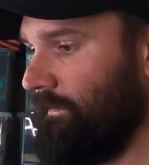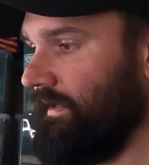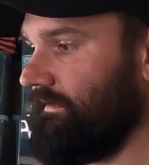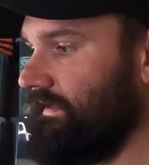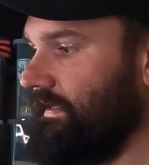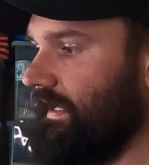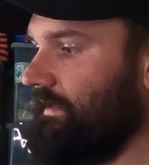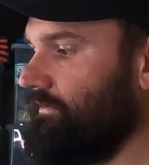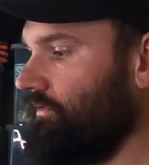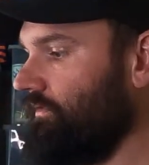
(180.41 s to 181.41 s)
But the
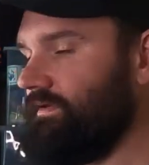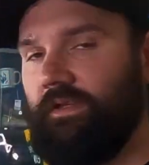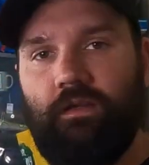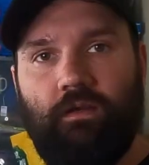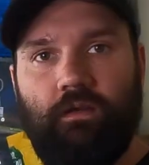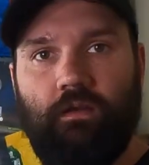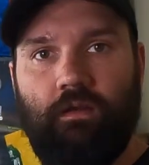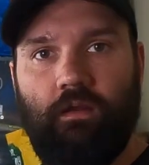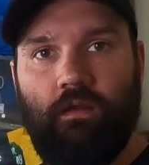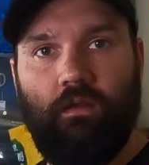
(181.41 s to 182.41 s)
Animal Crossing
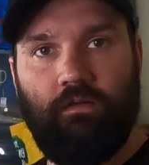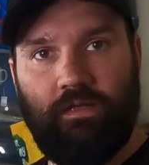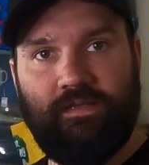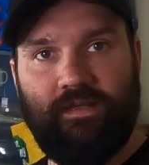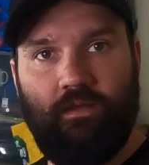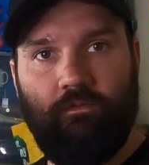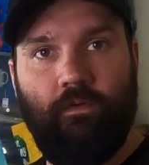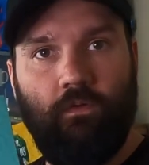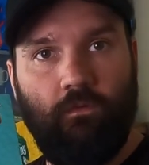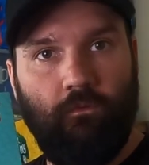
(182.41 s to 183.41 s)
did sell
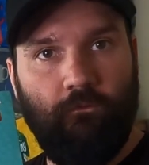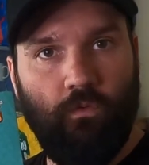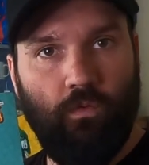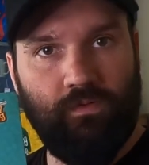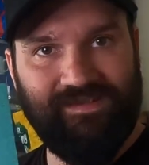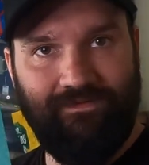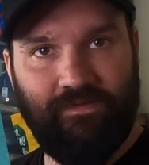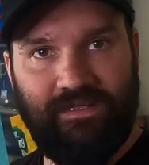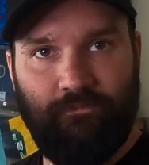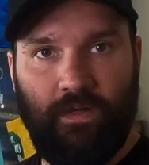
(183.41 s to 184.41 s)
for
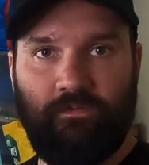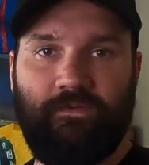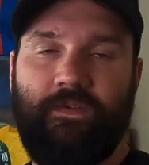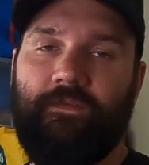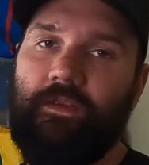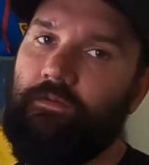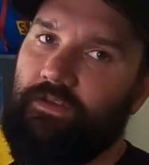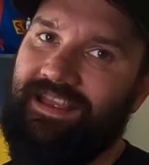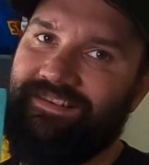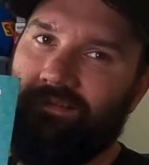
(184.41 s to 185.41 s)
£17.50. I was
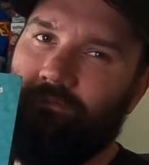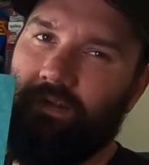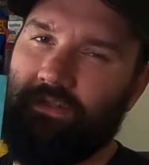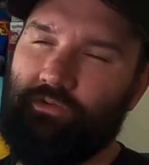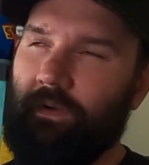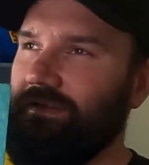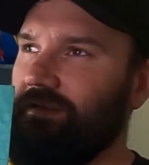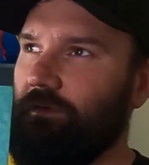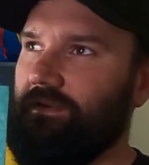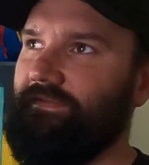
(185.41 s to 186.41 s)
asking for like
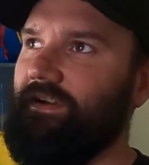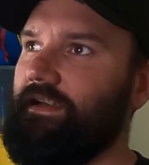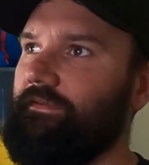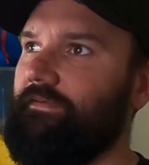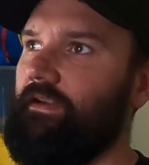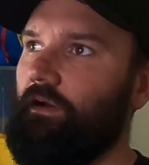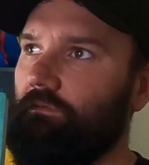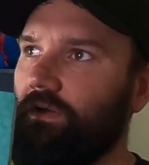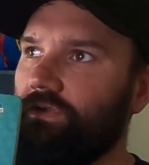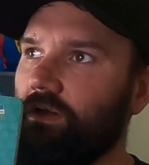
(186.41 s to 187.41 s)
£20-25
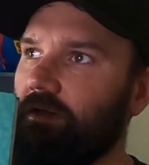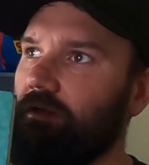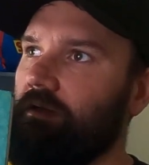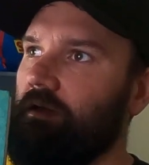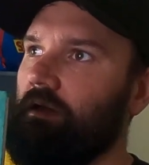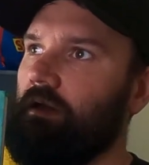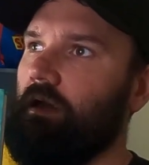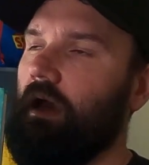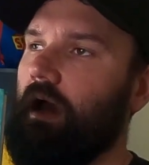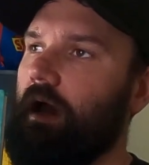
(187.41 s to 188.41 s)
originally.
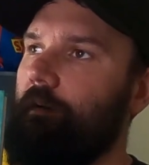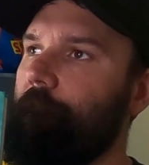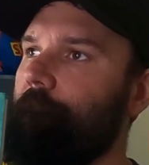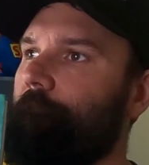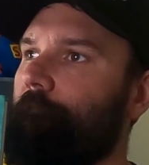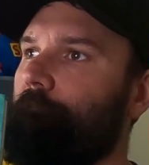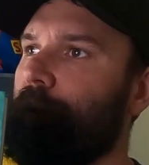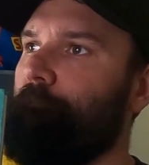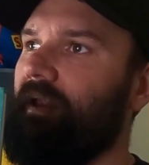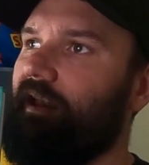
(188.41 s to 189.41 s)

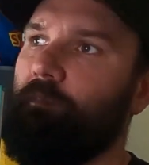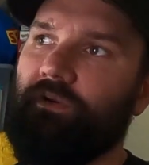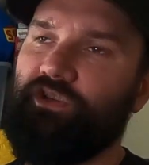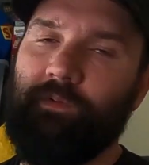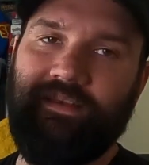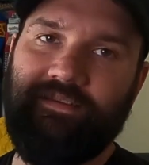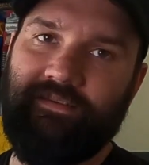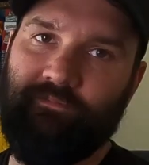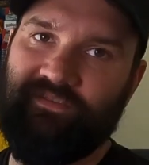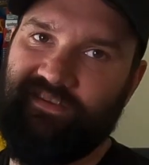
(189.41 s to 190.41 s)
But then I put it to 20,
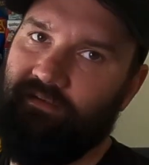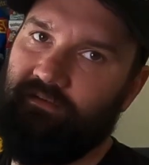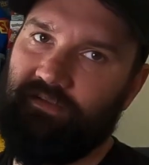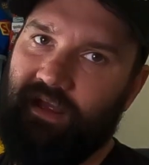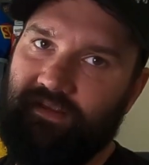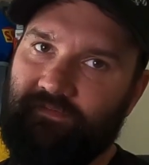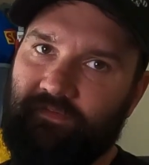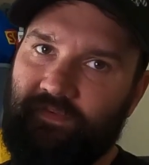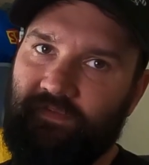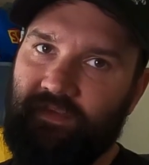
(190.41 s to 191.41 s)
someone asked for
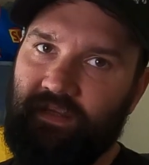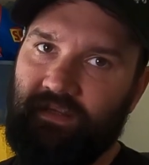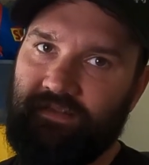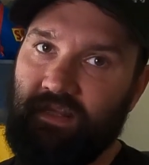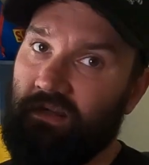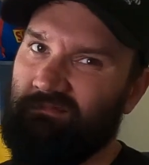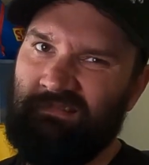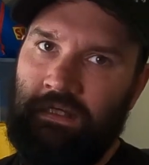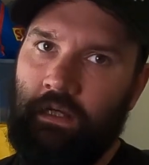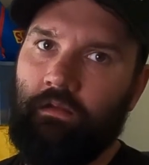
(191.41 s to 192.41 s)
15. I said,
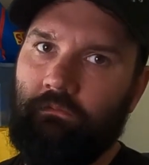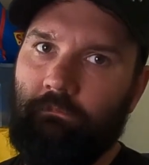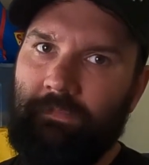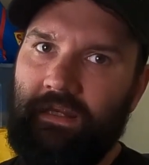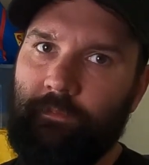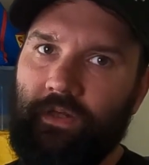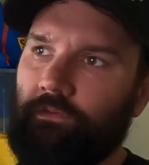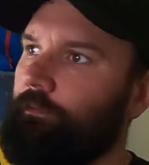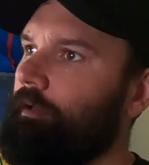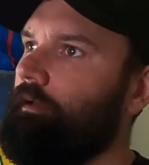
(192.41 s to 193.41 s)
meet in the
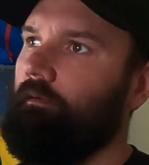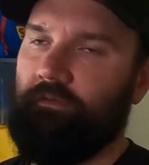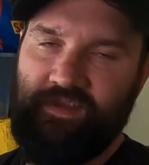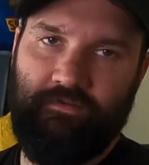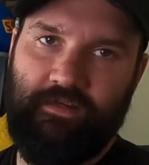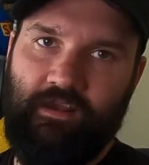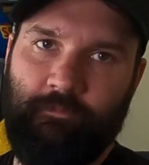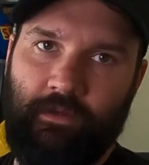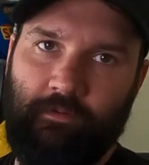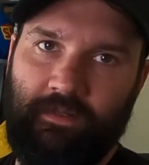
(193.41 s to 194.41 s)
middle,
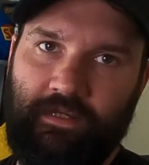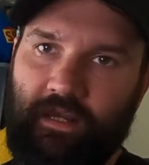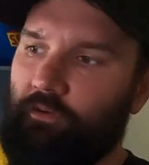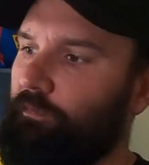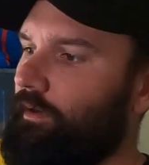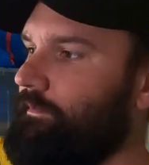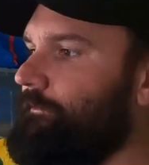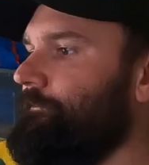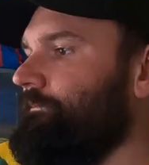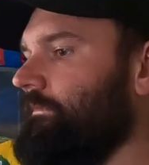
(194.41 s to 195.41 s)
£17.5. They went, yeah, no problem.